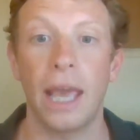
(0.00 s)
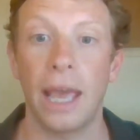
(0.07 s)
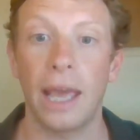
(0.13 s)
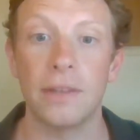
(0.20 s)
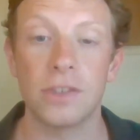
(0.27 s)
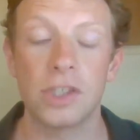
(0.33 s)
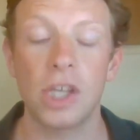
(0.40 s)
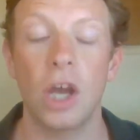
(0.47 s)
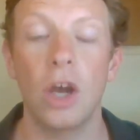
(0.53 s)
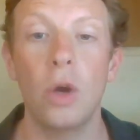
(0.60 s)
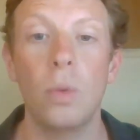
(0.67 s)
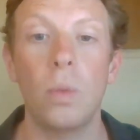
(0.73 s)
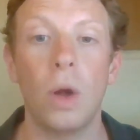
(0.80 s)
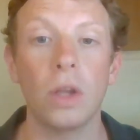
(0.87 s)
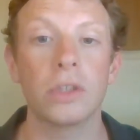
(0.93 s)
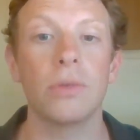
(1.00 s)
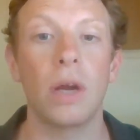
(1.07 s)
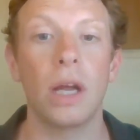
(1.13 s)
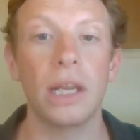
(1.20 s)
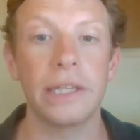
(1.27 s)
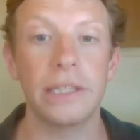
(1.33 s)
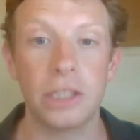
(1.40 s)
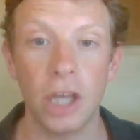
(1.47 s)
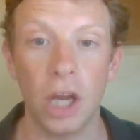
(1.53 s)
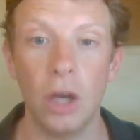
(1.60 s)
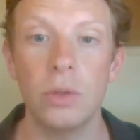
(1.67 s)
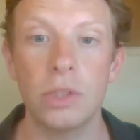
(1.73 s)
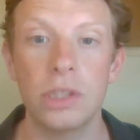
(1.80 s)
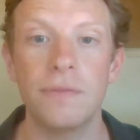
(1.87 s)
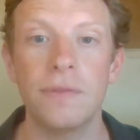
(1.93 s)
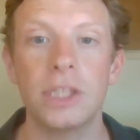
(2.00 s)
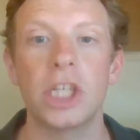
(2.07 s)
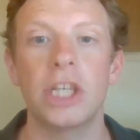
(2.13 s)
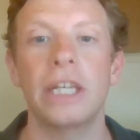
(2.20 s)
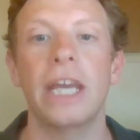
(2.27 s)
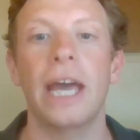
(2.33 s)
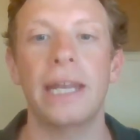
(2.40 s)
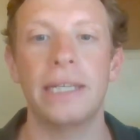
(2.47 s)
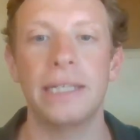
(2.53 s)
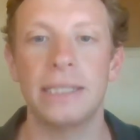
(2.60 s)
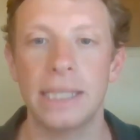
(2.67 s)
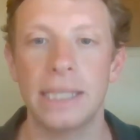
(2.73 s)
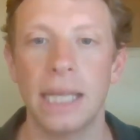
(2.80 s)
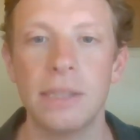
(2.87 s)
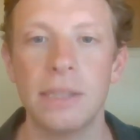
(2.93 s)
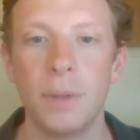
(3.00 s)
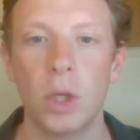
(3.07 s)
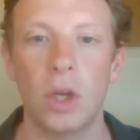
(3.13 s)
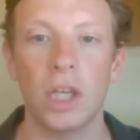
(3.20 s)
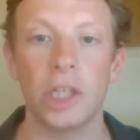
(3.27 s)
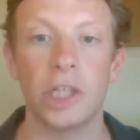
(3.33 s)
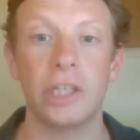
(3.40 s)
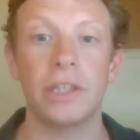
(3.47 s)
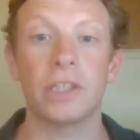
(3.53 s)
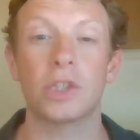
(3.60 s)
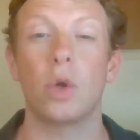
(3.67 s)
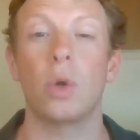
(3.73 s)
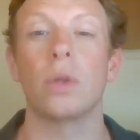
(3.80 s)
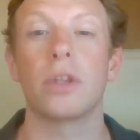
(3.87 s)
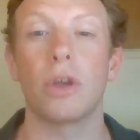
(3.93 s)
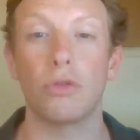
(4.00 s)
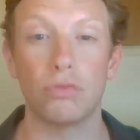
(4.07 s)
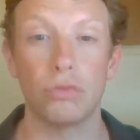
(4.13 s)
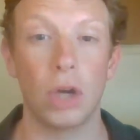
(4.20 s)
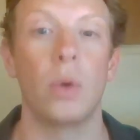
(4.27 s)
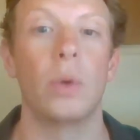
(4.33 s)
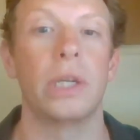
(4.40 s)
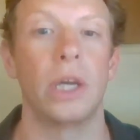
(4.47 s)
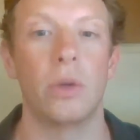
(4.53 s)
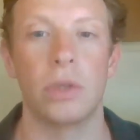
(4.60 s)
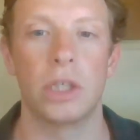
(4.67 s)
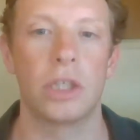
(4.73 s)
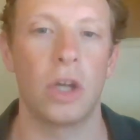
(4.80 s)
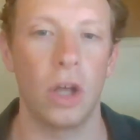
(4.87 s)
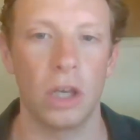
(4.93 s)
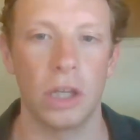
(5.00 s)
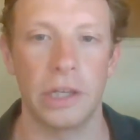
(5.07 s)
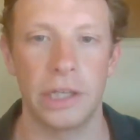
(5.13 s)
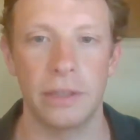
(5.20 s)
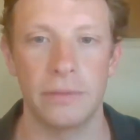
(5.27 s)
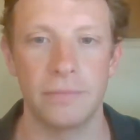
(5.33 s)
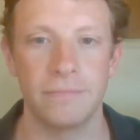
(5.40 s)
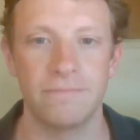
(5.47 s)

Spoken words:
And so Walter Raleigh goes to Virginia and he sets up a colony that's called the Roanoke Colony.